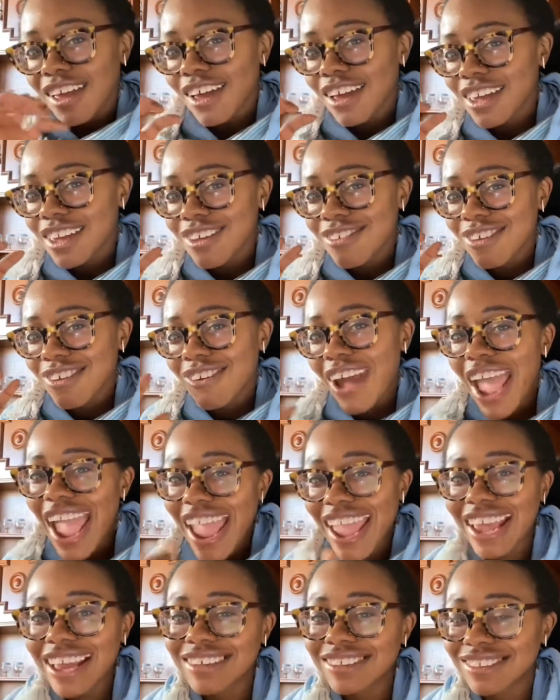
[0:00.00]
you know,
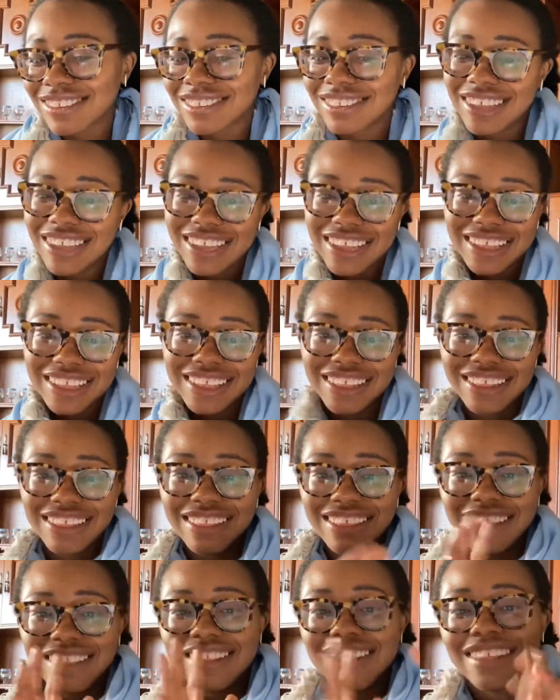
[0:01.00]
angst
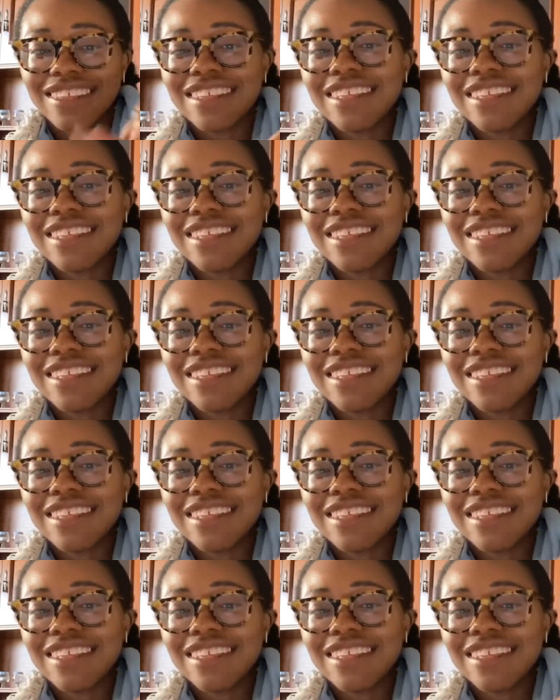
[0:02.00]
and